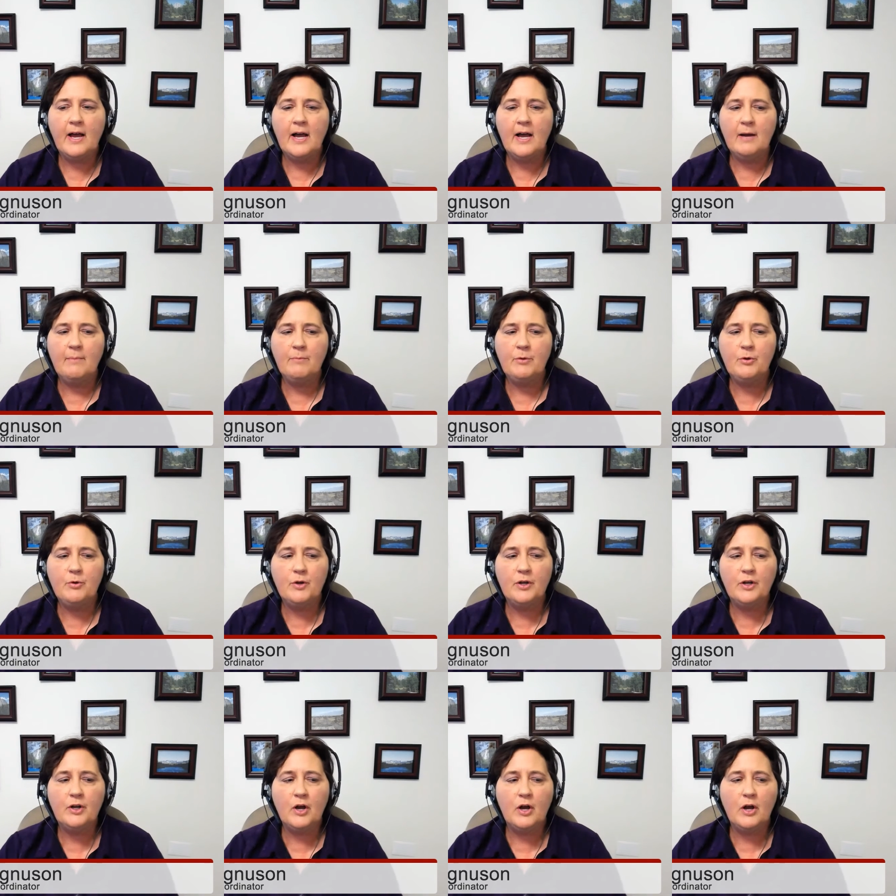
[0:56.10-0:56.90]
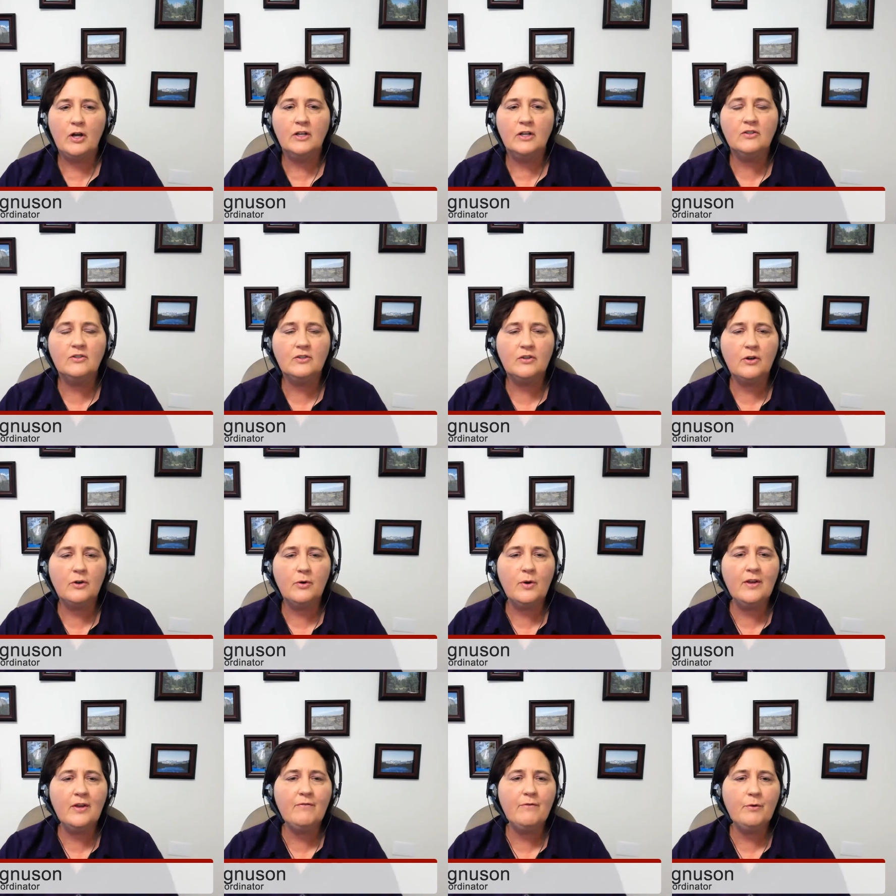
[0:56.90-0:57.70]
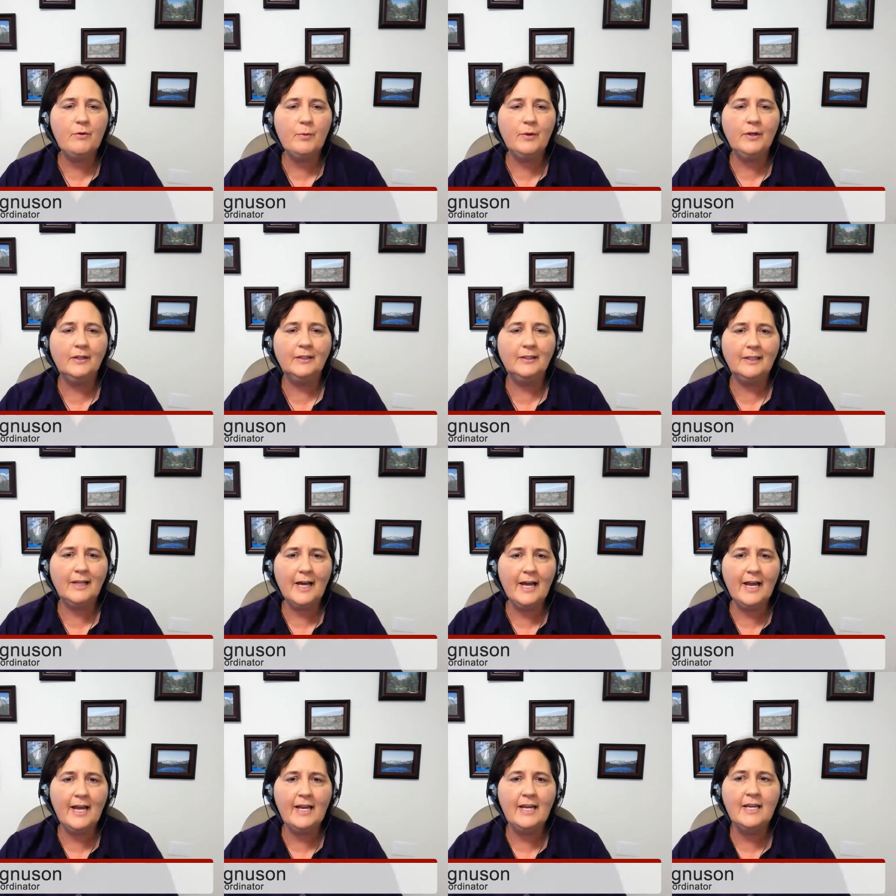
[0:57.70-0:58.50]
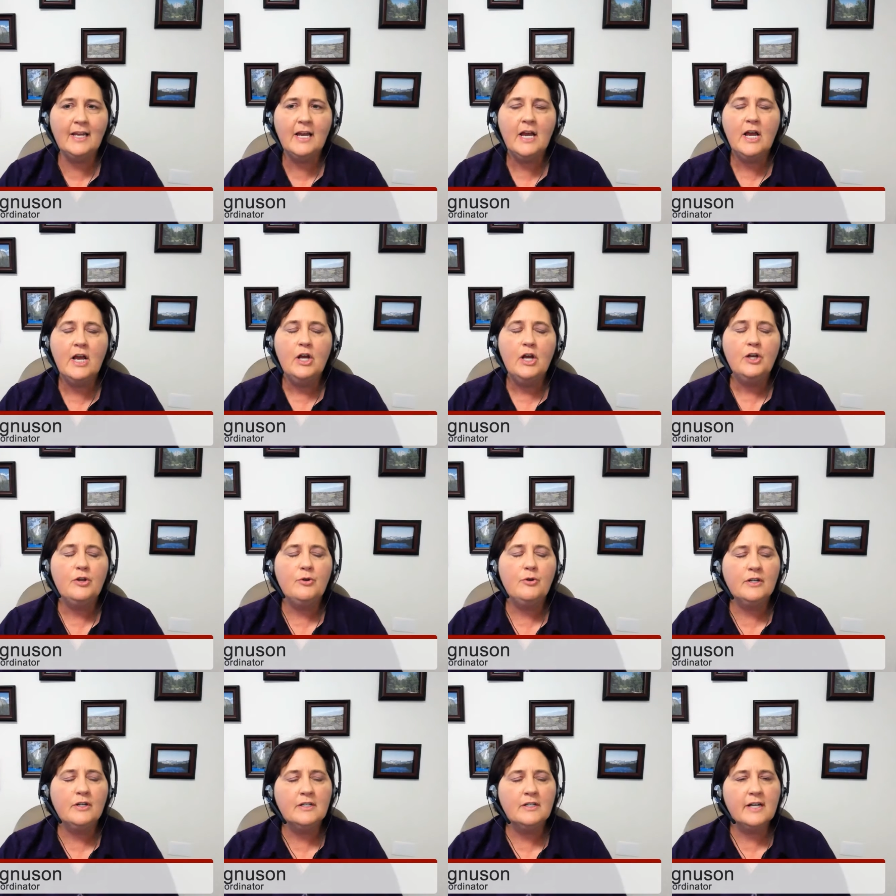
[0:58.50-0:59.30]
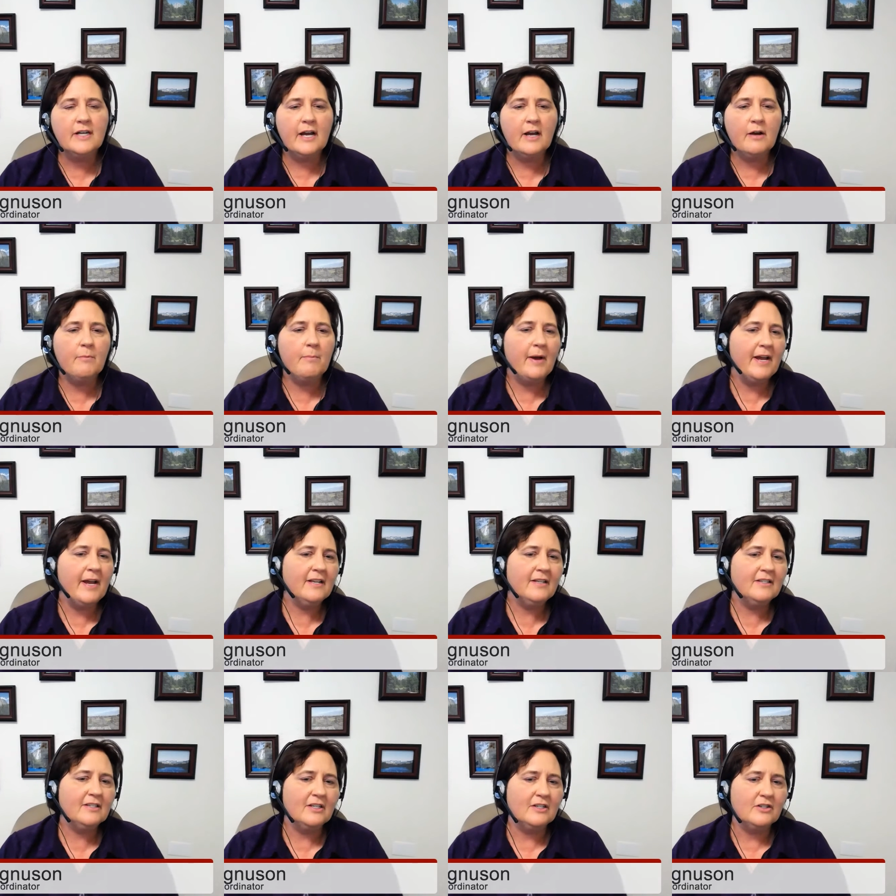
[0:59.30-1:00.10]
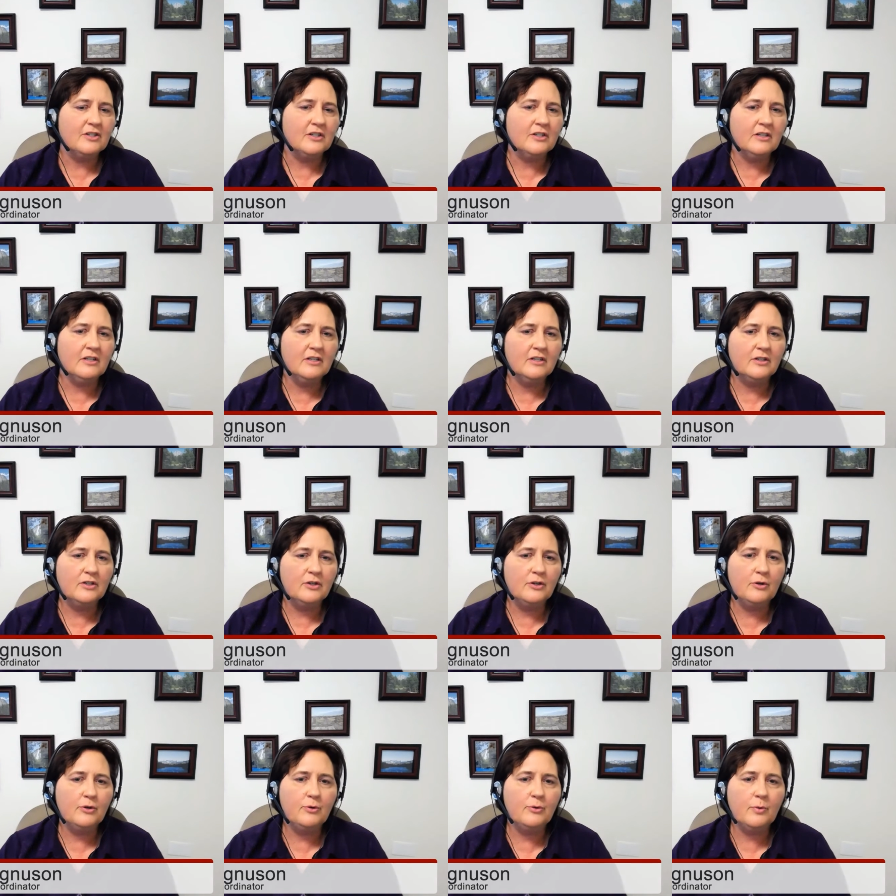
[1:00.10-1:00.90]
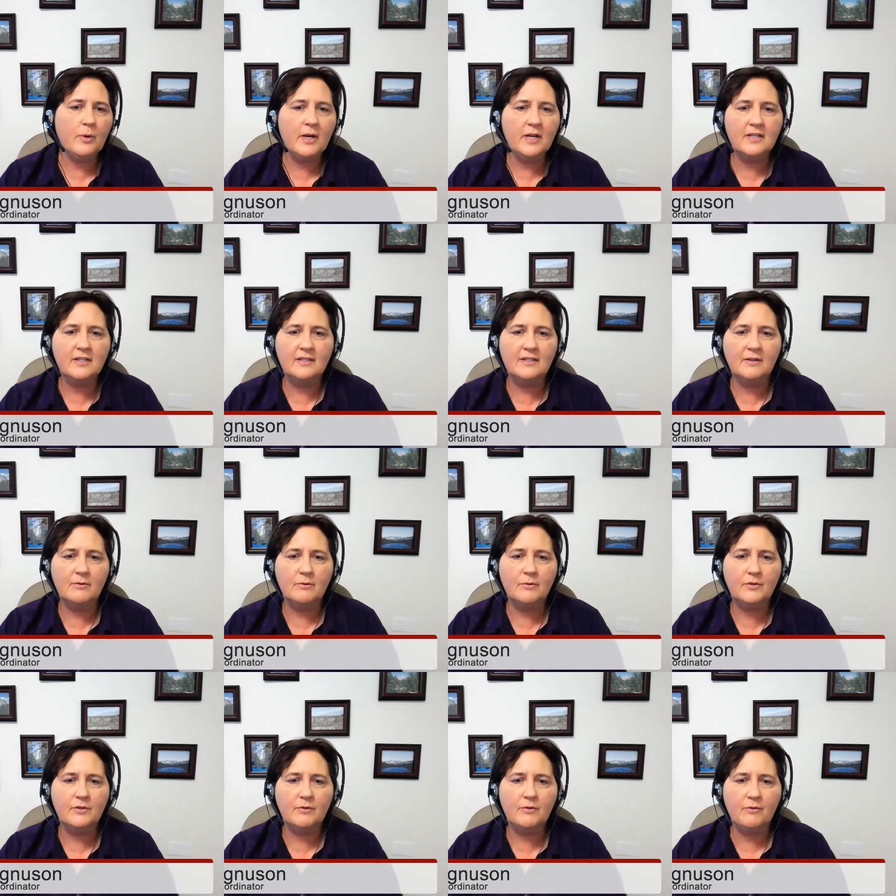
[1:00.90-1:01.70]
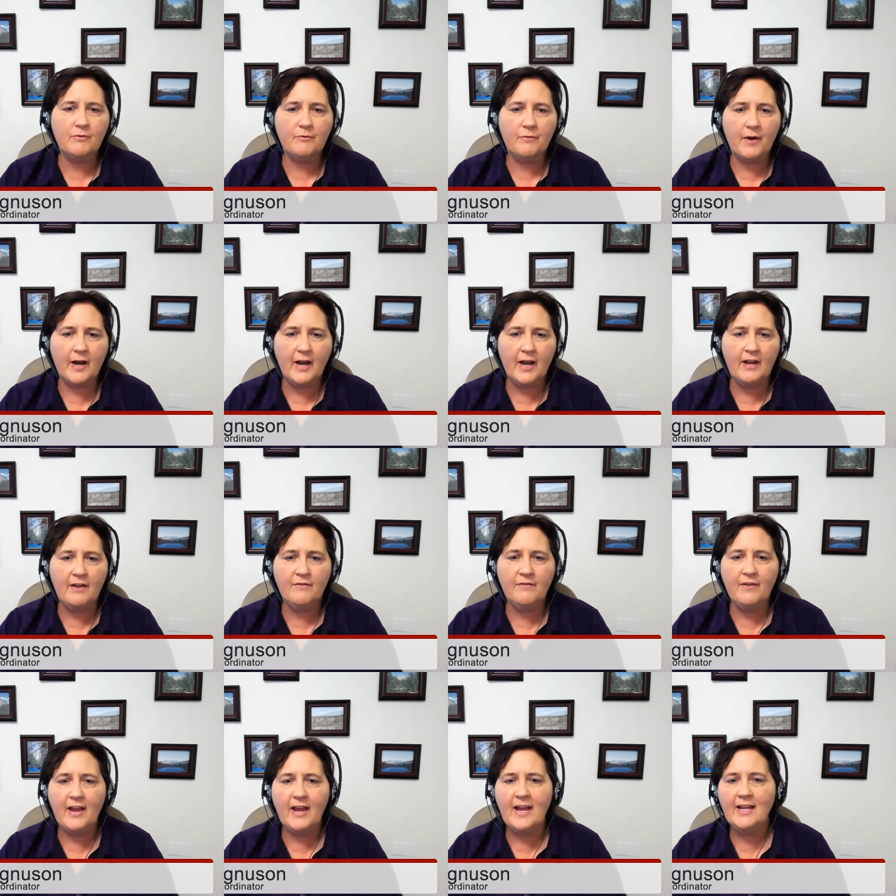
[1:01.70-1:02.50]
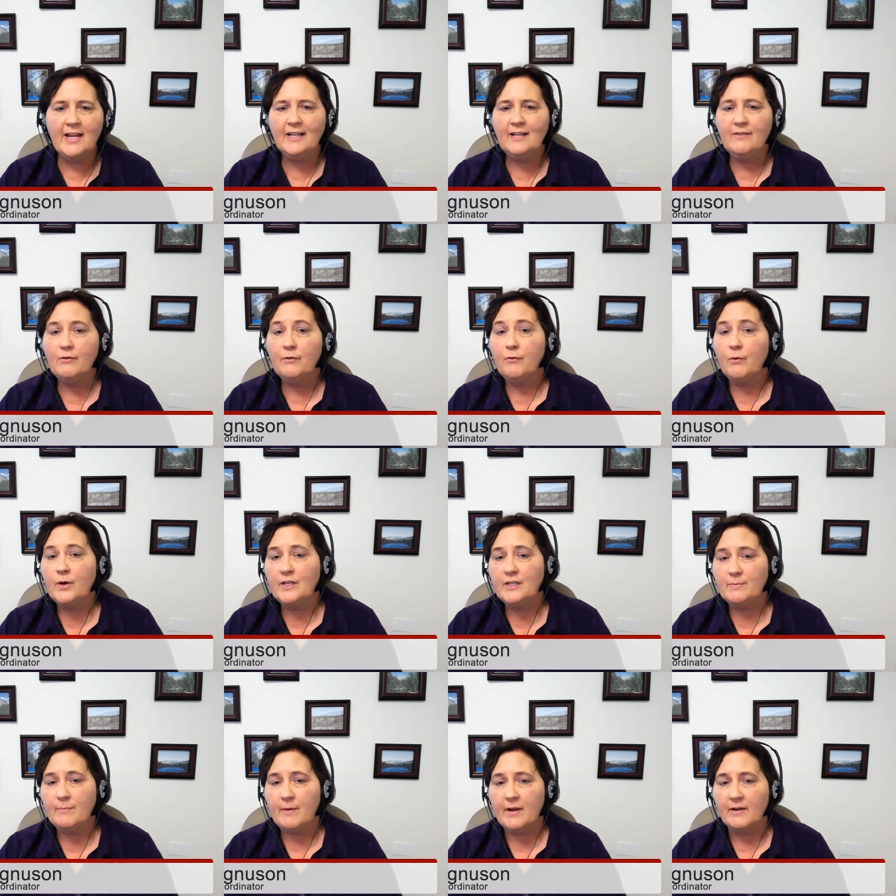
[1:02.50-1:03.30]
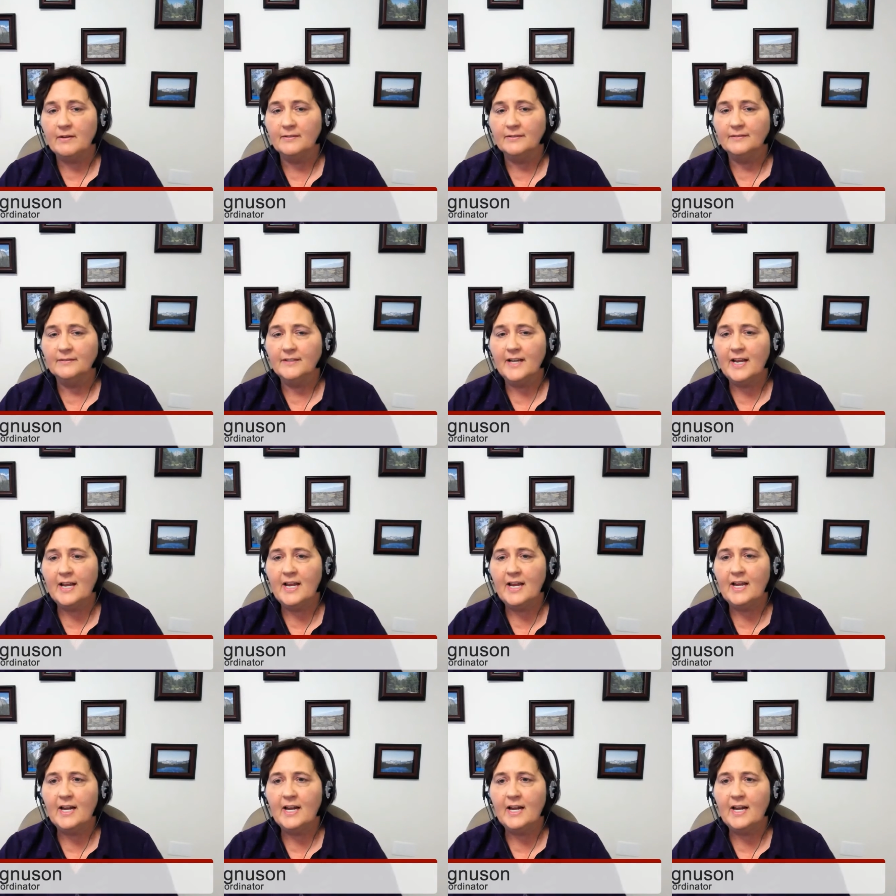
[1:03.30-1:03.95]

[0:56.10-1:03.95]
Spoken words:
You can also, if you would like, you can dial my extension 2005 and leave a voicemail. And